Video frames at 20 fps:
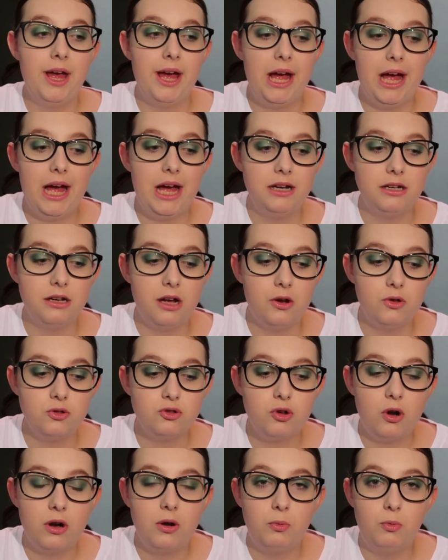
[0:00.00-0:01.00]
and I was
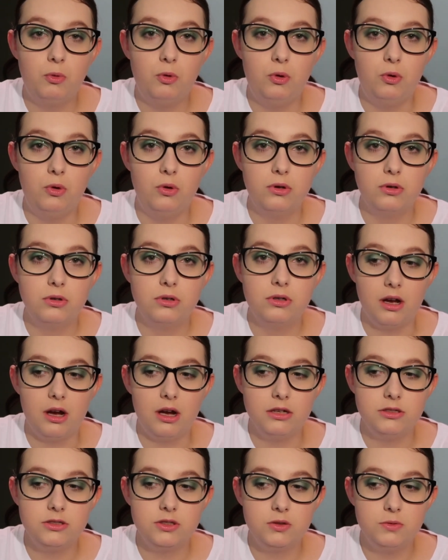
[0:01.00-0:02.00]
trying to walk.
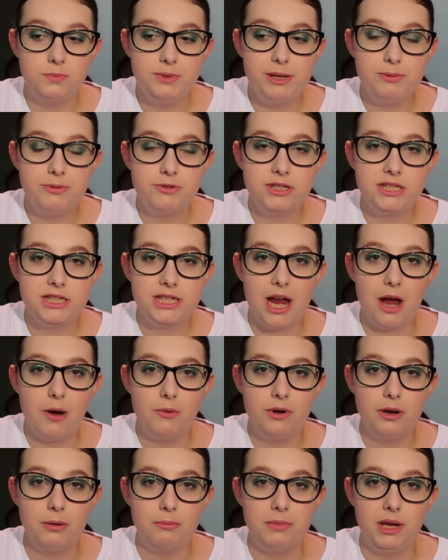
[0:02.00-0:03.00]
I saw people
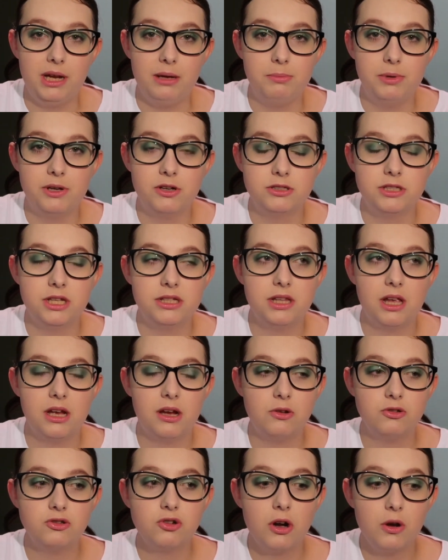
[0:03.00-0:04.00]
staring at me because it's like I
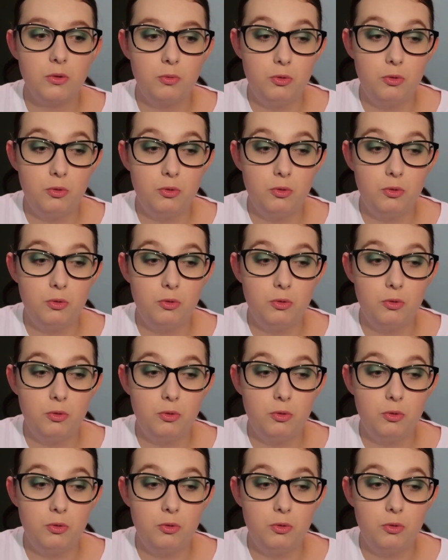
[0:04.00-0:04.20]
was trying to